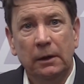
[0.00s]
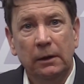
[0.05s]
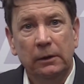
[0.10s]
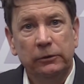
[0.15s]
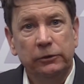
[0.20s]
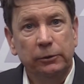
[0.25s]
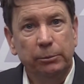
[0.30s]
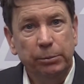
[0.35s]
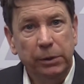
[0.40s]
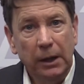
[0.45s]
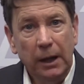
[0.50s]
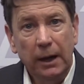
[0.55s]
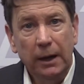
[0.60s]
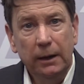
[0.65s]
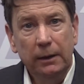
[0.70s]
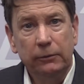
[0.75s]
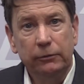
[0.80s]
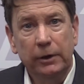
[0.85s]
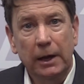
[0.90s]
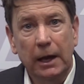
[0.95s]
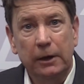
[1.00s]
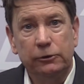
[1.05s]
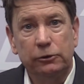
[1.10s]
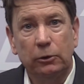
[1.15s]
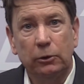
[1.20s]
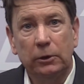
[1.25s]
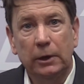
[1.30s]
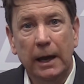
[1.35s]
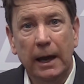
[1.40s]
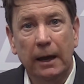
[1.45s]
Supply of
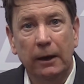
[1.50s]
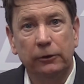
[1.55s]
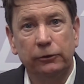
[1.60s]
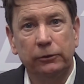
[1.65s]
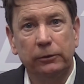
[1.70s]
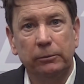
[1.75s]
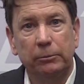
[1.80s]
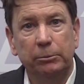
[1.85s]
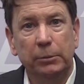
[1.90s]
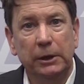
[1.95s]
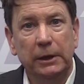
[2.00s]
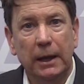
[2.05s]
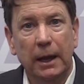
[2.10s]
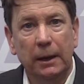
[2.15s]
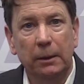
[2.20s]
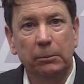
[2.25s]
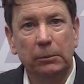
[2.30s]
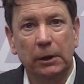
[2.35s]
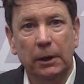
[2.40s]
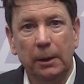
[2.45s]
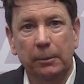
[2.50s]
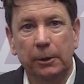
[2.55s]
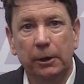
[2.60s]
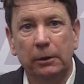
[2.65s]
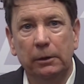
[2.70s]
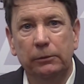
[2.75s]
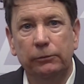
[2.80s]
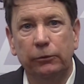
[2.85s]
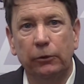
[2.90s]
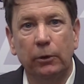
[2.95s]
natural gas became
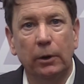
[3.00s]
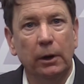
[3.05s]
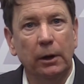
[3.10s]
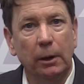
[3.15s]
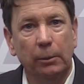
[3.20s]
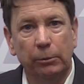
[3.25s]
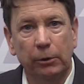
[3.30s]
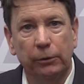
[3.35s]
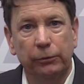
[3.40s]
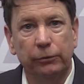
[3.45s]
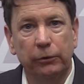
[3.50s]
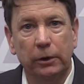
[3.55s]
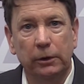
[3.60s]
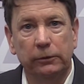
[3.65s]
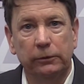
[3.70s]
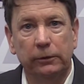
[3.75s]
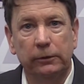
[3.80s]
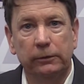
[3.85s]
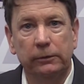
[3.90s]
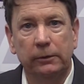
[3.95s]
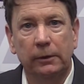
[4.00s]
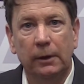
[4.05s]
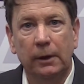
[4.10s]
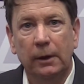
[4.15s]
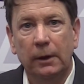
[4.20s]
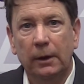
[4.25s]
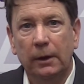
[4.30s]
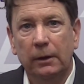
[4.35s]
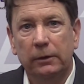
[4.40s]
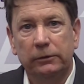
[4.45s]
limited for a number of reasons.
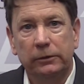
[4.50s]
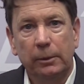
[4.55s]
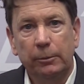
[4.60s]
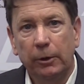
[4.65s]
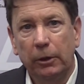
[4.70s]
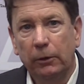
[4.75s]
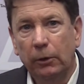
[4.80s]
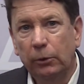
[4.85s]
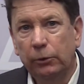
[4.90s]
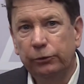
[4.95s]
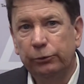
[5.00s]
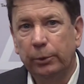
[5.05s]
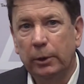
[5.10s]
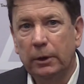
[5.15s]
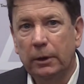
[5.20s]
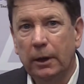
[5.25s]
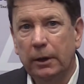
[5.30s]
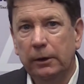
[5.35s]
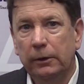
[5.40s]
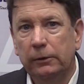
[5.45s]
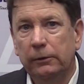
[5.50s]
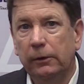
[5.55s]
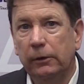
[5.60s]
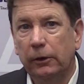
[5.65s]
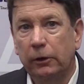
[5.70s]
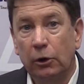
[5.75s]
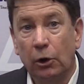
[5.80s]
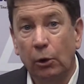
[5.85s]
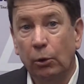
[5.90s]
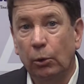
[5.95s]
Some of those related to the
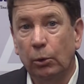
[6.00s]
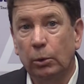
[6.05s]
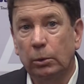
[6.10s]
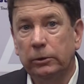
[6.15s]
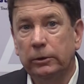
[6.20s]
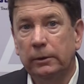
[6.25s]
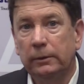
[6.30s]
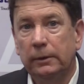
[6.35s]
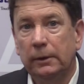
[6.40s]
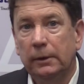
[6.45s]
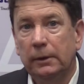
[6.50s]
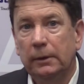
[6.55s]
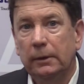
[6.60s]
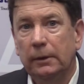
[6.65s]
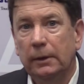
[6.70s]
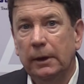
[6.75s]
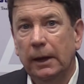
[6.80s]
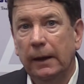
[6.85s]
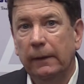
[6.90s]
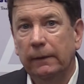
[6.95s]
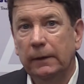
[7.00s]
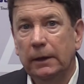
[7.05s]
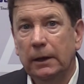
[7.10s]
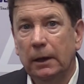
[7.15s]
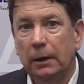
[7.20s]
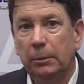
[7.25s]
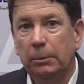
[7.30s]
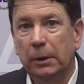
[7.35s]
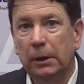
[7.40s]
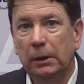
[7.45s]
cold and the
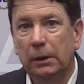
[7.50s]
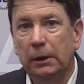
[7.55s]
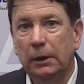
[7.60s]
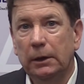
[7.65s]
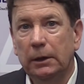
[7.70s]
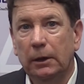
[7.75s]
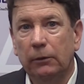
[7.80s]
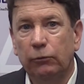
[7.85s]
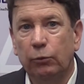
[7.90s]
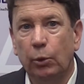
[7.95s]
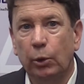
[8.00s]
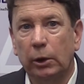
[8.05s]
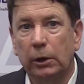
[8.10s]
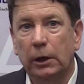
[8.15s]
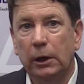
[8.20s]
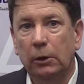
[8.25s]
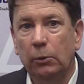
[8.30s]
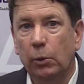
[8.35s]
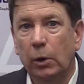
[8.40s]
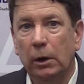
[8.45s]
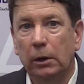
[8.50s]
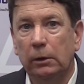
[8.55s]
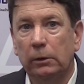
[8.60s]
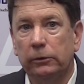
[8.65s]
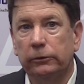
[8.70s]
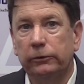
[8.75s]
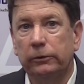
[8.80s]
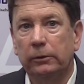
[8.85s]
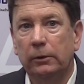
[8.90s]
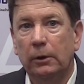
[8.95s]
inability of working
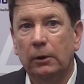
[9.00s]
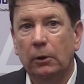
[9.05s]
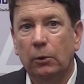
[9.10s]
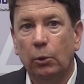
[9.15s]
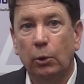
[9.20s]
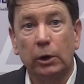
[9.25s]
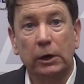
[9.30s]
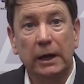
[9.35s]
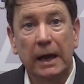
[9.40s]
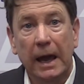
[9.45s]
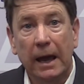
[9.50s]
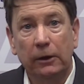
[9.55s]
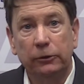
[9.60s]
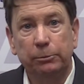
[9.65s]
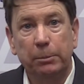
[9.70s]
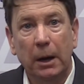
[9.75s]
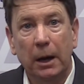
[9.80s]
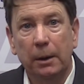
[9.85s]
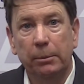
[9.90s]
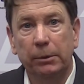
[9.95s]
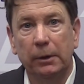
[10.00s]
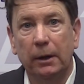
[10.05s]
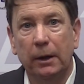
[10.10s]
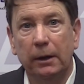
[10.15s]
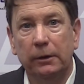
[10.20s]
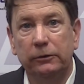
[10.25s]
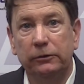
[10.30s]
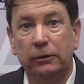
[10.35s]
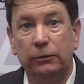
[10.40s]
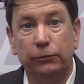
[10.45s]
wells or gas
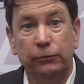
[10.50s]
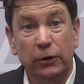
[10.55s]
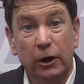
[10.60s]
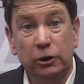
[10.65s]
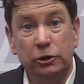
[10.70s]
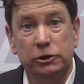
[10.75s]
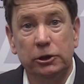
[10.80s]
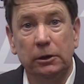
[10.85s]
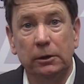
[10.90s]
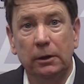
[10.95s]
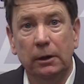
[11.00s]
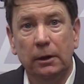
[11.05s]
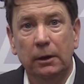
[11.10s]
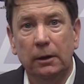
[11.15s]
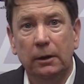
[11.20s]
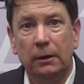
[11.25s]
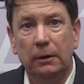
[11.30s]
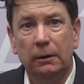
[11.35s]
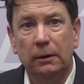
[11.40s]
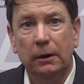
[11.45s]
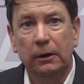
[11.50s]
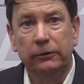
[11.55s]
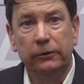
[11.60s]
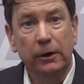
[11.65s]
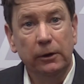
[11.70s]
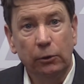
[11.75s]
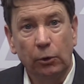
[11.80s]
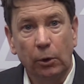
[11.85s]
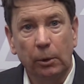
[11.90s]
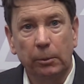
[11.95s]
pipelines to function as
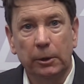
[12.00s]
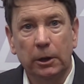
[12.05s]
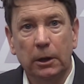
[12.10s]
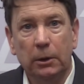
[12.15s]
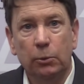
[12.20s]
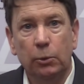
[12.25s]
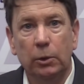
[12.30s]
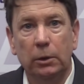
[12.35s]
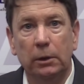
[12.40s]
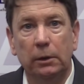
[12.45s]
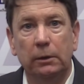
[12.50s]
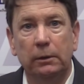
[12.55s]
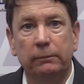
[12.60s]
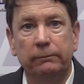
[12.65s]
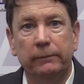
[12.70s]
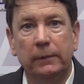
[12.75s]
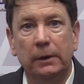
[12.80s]
they normally would.